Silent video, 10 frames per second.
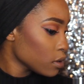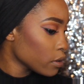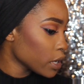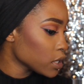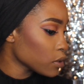
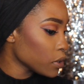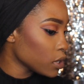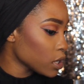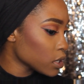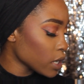Okay, so it
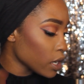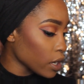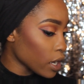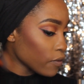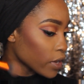does kind
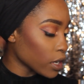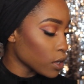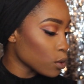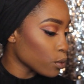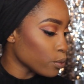of have like a
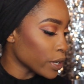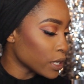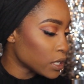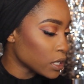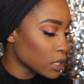little
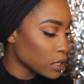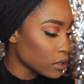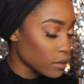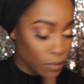red tint,